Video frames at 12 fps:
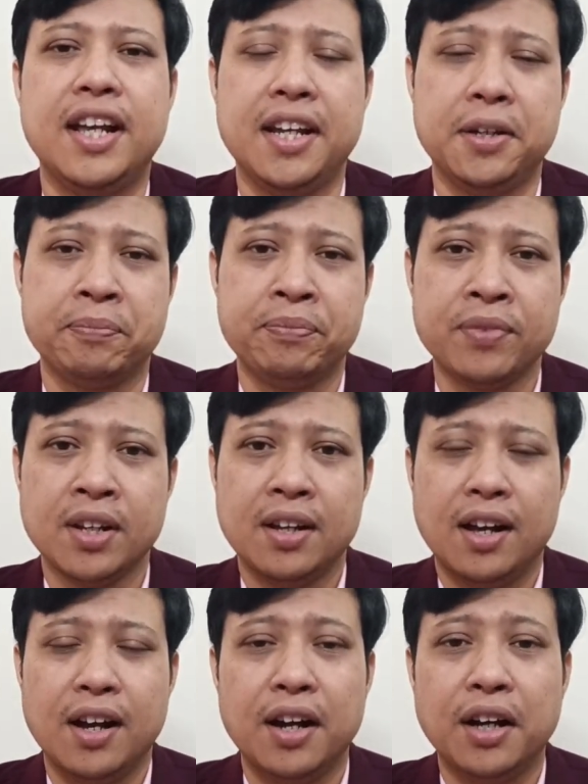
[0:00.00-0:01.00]
day,
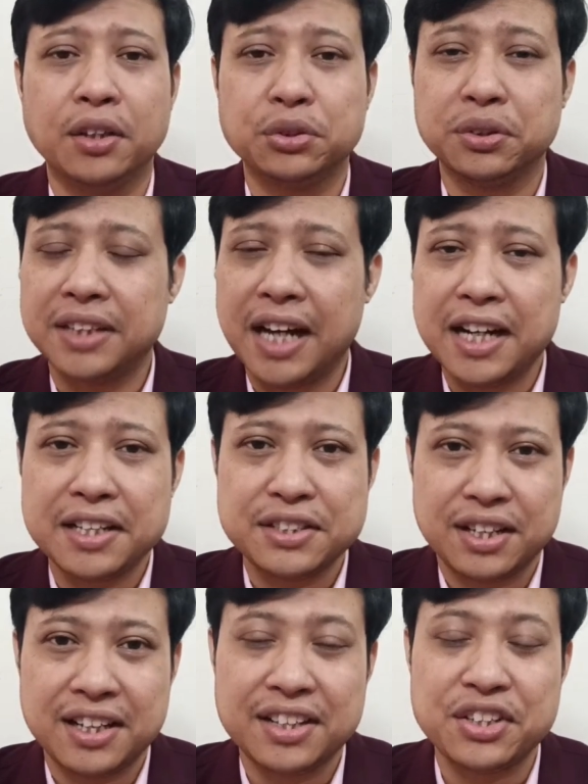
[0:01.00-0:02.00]
so that
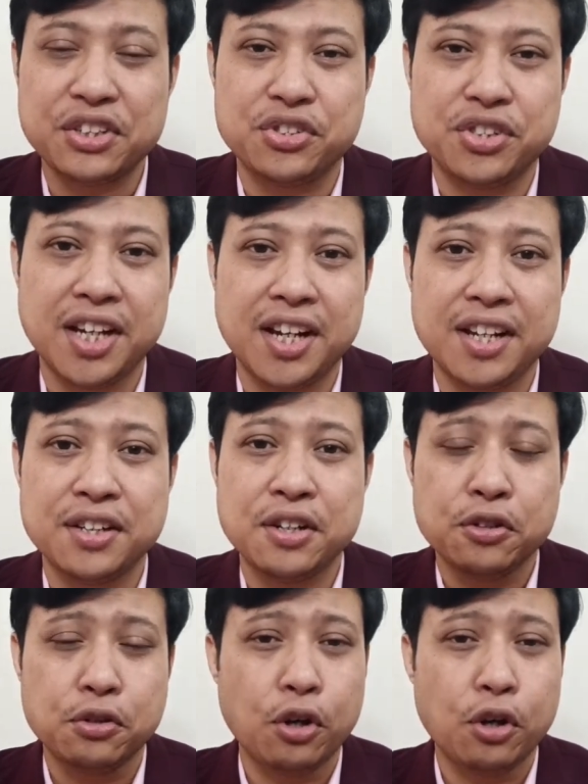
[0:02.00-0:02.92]
is another change.